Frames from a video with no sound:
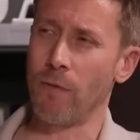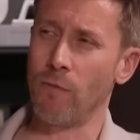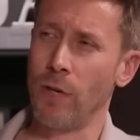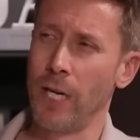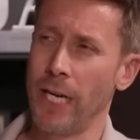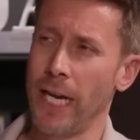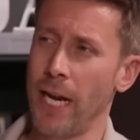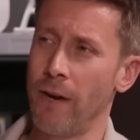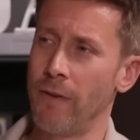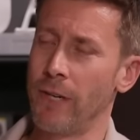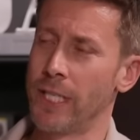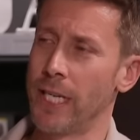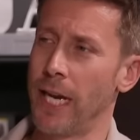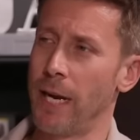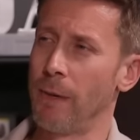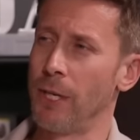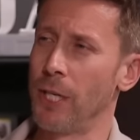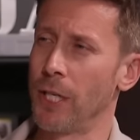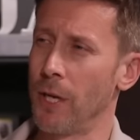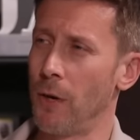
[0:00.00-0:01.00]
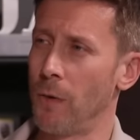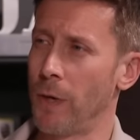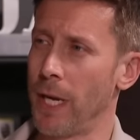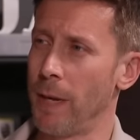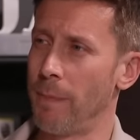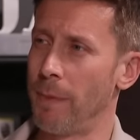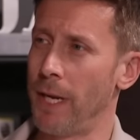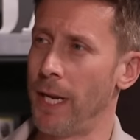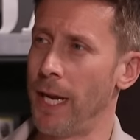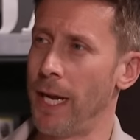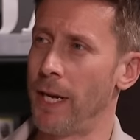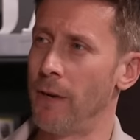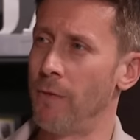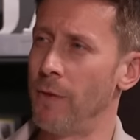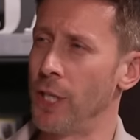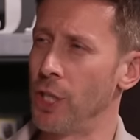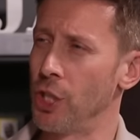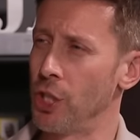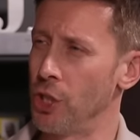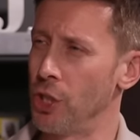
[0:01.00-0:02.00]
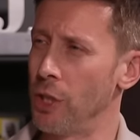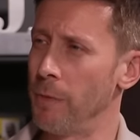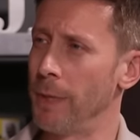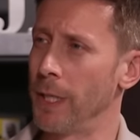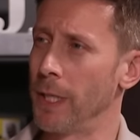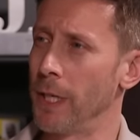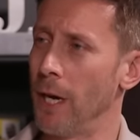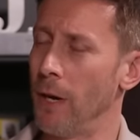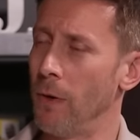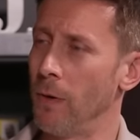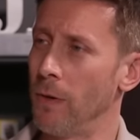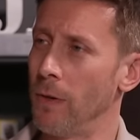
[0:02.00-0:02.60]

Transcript: really irritated when your goalkeeper let in a really stupid goal?